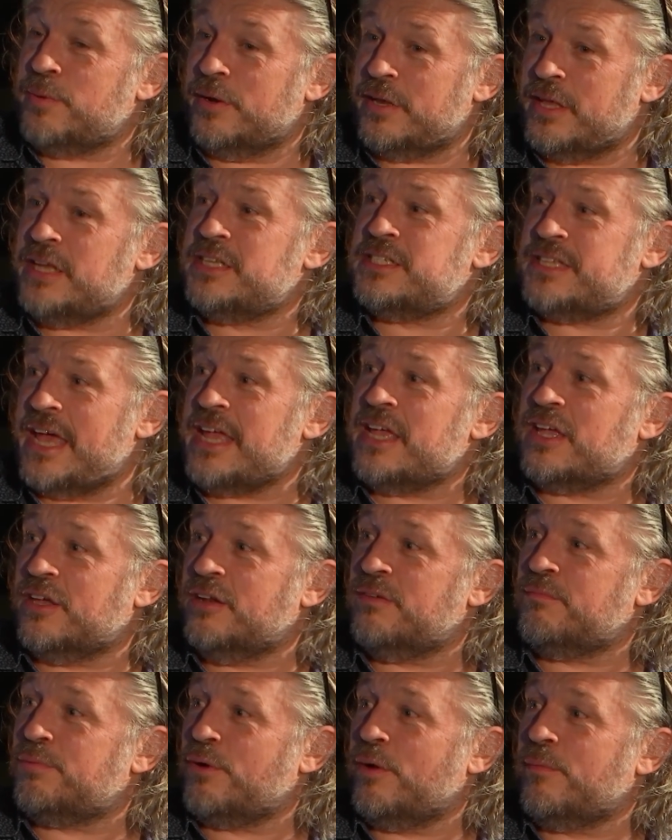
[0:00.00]
but it had
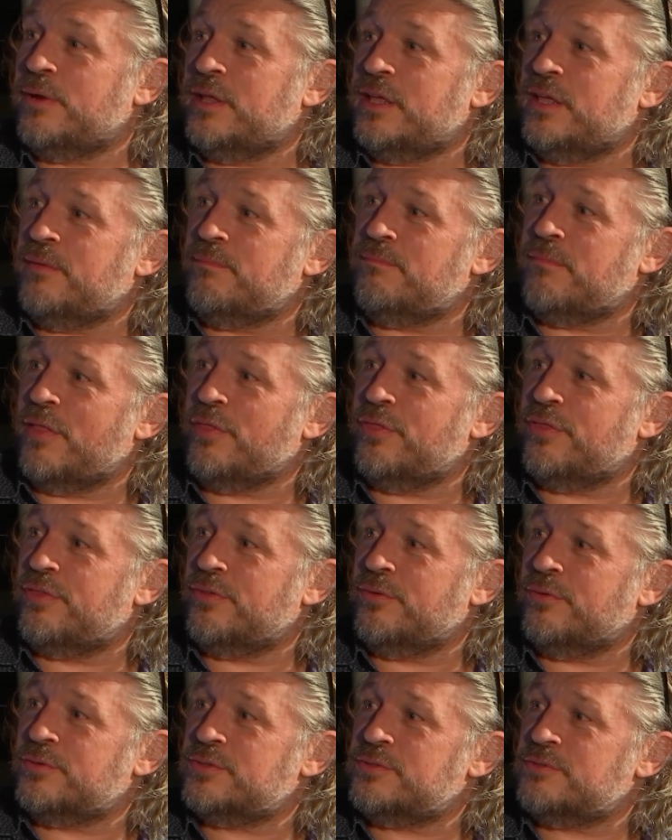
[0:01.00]
taken probably a month
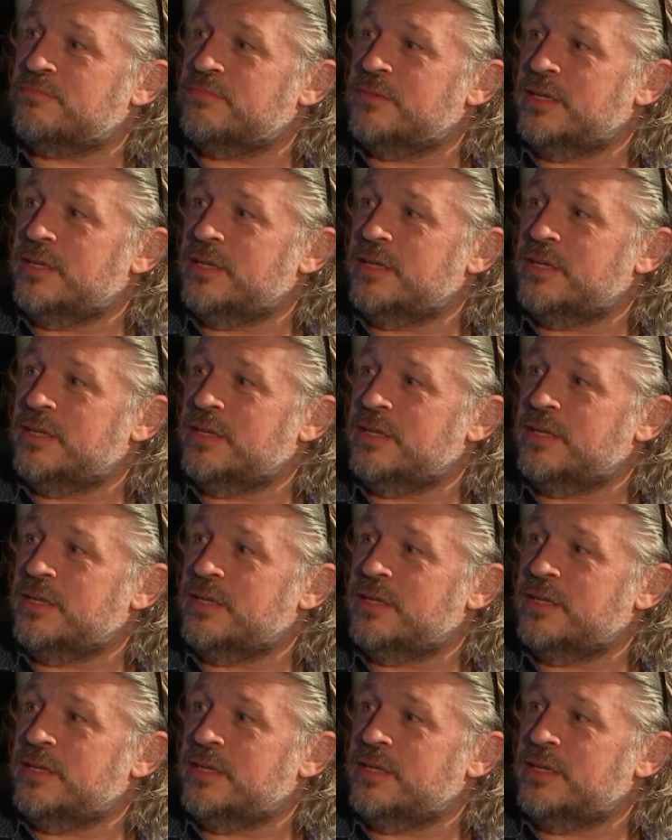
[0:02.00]
or so.